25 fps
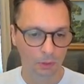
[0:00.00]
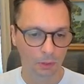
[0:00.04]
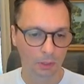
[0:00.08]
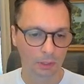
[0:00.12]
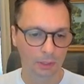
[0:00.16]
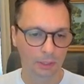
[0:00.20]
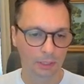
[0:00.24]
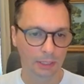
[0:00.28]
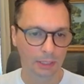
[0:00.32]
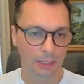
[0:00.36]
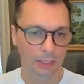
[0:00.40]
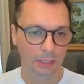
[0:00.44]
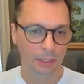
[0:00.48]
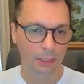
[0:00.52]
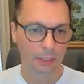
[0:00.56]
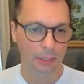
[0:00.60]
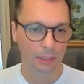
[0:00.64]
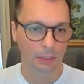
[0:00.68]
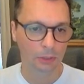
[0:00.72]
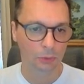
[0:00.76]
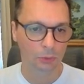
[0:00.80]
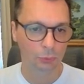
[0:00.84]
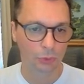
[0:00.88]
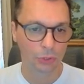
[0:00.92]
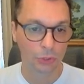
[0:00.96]

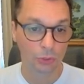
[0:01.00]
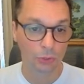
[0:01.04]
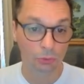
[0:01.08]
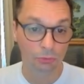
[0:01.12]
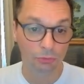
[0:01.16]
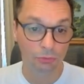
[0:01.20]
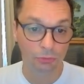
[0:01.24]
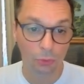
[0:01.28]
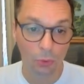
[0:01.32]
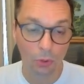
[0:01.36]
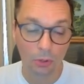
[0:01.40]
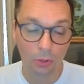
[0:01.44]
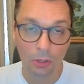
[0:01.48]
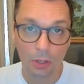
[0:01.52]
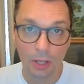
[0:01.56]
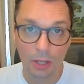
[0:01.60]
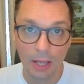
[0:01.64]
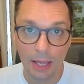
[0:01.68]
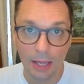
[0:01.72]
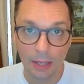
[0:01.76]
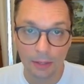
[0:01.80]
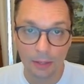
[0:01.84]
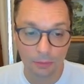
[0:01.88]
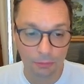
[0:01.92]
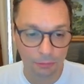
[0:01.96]
And regional flora
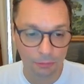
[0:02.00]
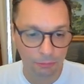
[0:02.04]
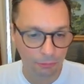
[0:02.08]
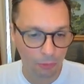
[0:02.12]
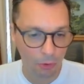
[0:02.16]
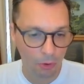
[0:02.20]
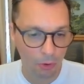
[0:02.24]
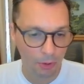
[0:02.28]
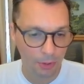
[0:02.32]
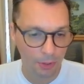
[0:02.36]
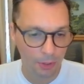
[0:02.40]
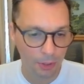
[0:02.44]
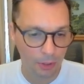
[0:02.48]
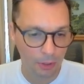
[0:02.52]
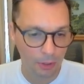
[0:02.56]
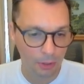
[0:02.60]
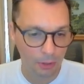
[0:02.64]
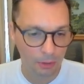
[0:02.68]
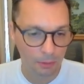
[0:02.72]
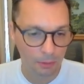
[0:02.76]
and fauna.